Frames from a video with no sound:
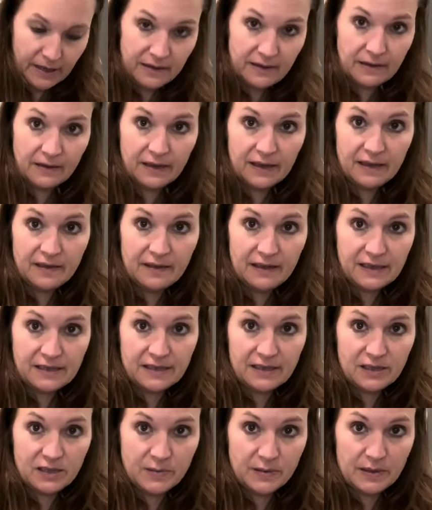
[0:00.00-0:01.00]
the lady that
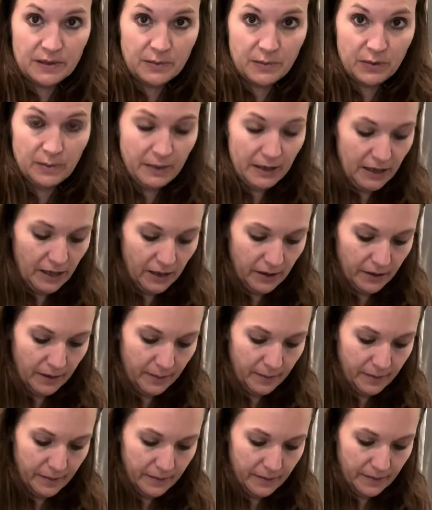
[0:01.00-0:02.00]
tells me to put my hair up.
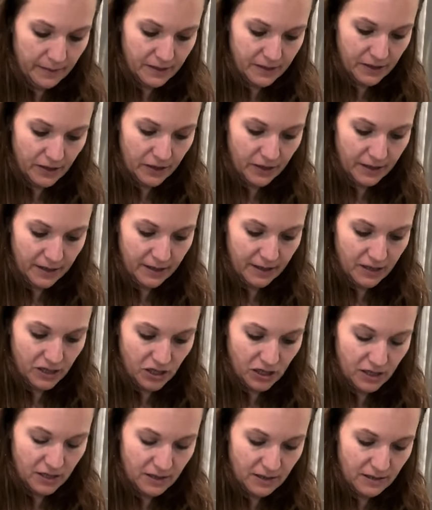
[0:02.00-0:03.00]
Sorry, I
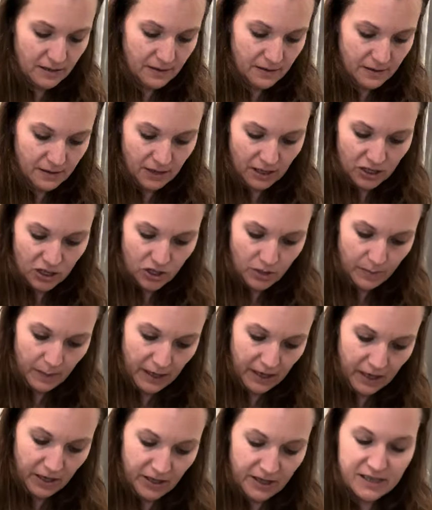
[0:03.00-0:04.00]
just touched my
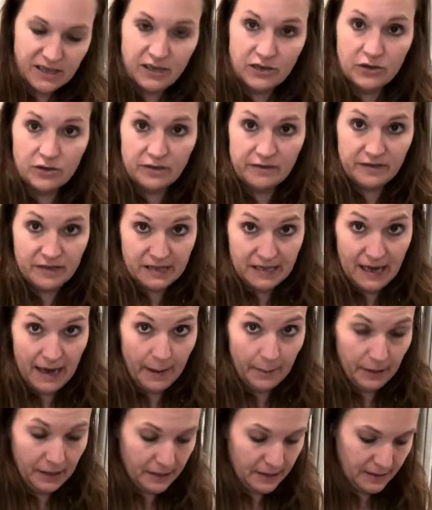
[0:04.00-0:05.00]
hair. It's a nervous
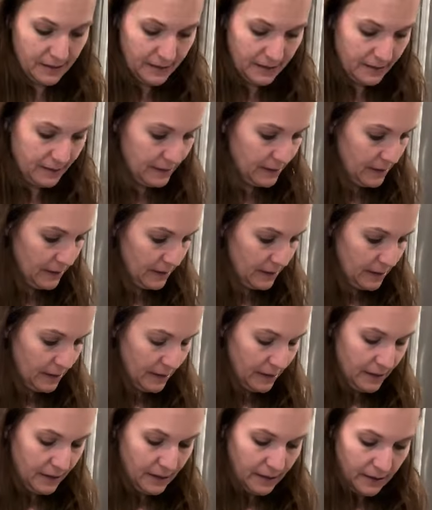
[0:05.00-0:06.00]
habit.
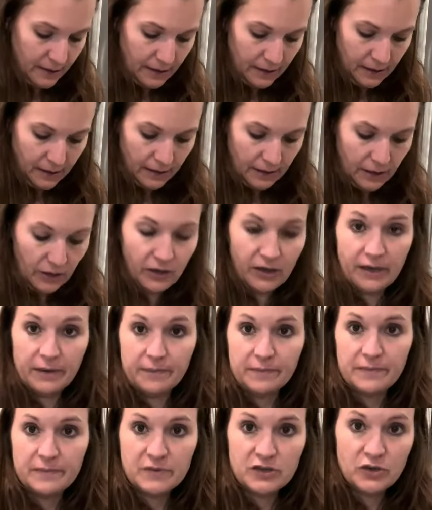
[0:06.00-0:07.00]
Okay,
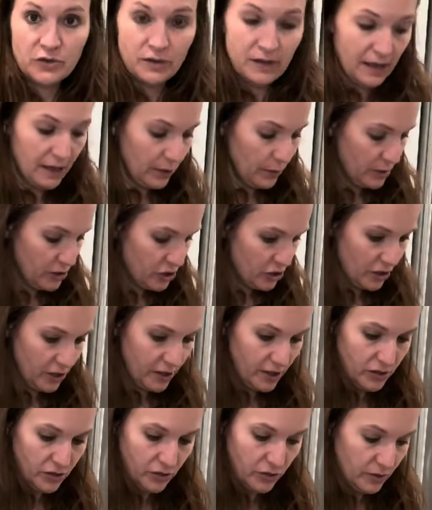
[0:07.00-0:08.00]
so now what you're
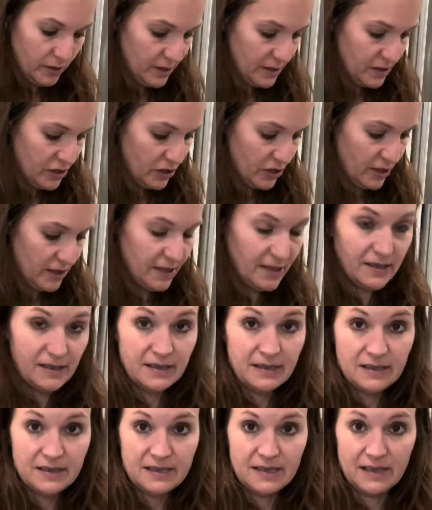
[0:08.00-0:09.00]
gonna do is you're gonna
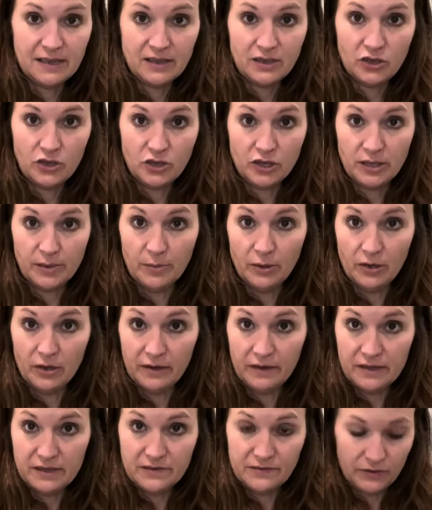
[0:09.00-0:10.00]
take the cookie ball
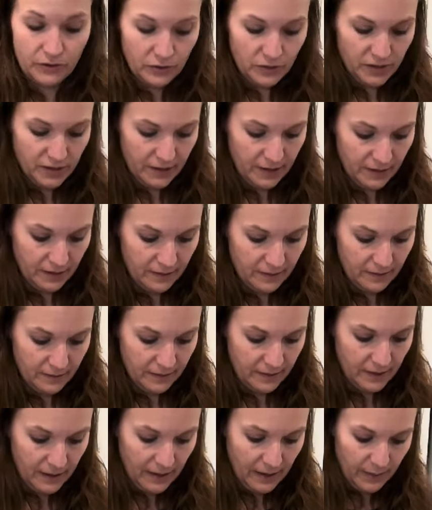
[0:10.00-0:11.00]
that's frozen,
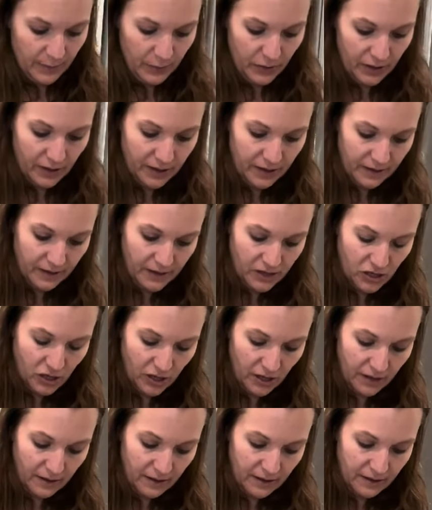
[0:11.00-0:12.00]
put it in the
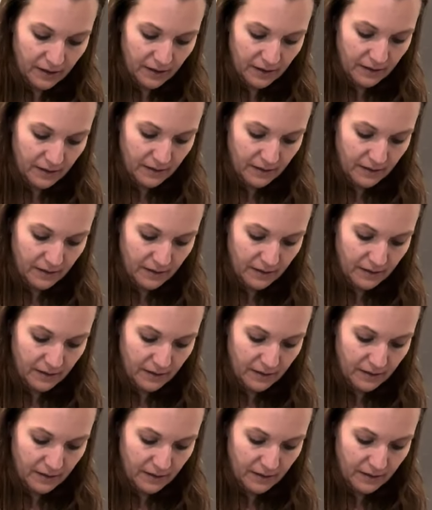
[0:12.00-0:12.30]
chocolate,